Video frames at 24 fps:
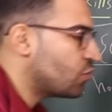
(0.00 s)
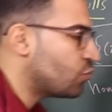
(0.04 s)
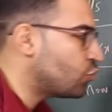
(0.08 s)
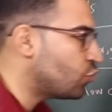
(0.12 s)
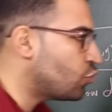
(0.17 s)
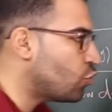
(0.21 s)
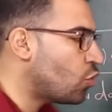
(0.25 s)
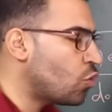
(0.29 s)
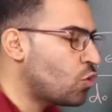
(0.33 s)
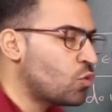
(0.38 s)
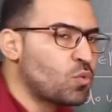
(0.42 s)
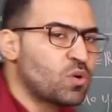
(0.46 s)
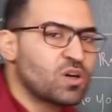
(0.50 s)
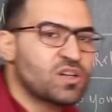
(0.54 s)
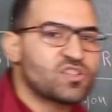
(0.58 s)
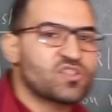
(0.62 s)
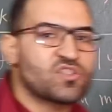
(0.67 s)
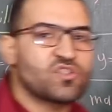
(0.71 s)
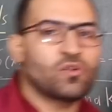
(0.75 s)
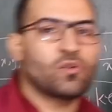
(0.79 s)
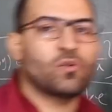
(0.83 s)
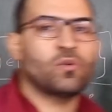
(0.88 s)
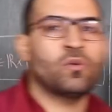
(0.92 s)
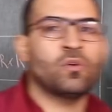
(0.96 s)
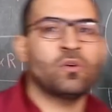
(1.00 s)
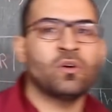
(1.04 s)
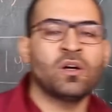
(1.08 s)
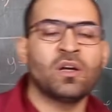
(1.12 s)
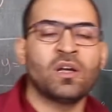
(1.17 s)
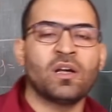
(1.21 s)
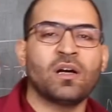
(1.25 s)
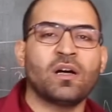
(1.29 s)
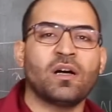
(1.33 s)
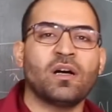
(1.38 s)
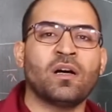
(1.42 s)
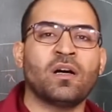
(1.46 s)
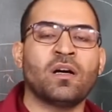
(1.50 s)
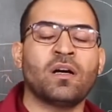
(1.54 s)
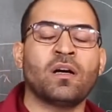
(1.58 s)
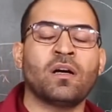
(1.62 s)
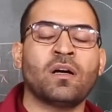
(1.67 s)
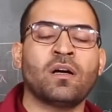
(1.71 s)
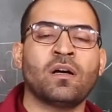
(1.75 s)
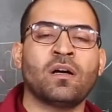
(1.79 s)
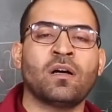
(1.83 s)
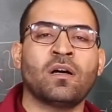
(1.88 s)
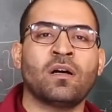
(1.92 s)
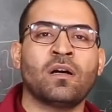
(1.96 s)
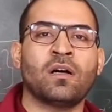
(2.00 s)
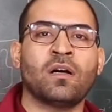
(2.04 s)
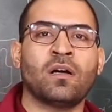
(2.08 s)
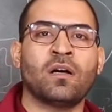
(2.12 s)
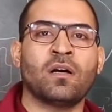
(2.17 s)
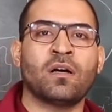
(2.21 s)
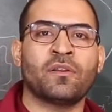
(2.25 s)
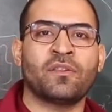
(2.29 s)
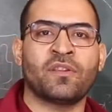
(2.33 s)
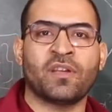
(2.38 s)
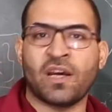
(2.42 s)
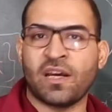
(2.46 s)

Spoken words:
No one's know the